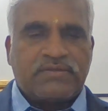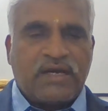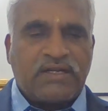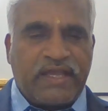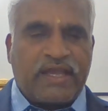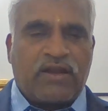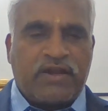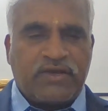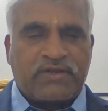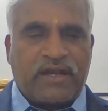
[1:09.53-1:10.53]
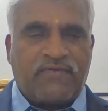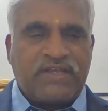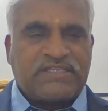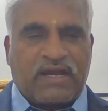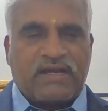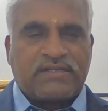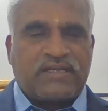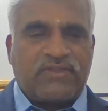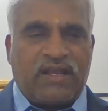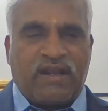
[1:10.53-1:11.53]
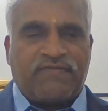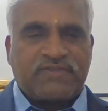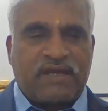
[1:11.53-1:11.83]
30 kilonewton, which occurs at the left